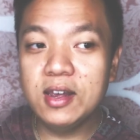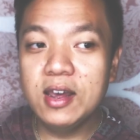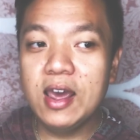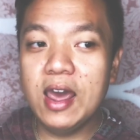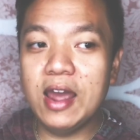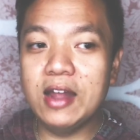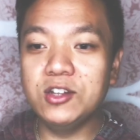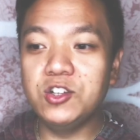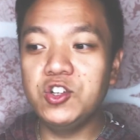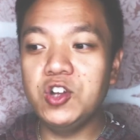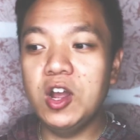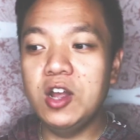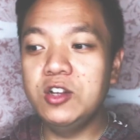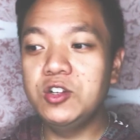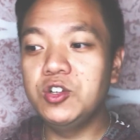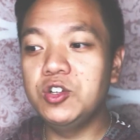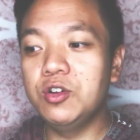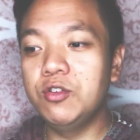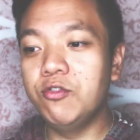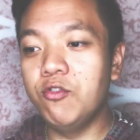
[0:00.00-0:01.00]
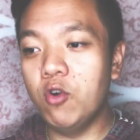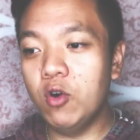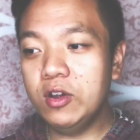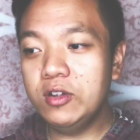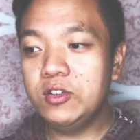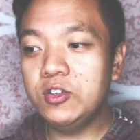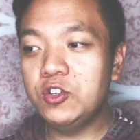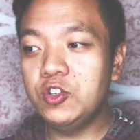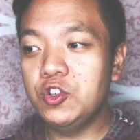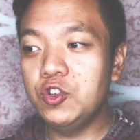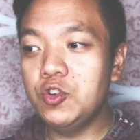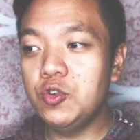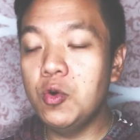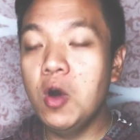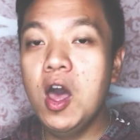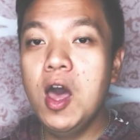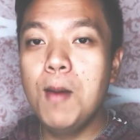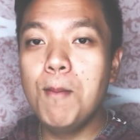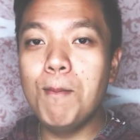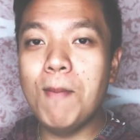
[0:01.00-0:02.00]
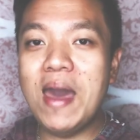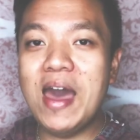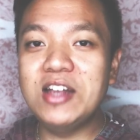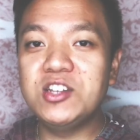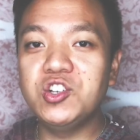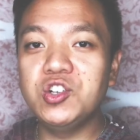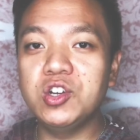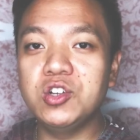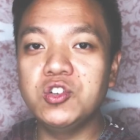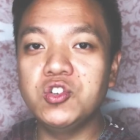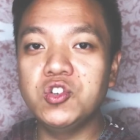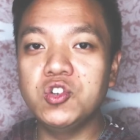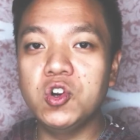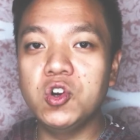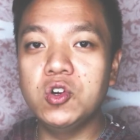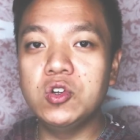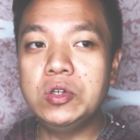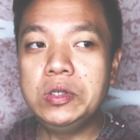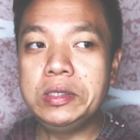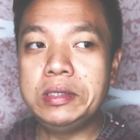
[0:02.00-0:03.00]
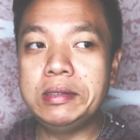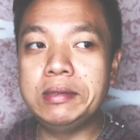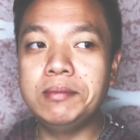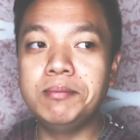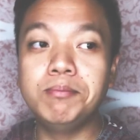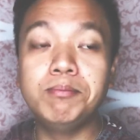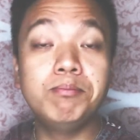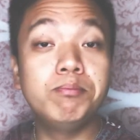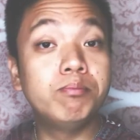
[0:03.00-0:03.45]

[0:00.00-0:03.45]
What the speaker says: and change their voice to match a certain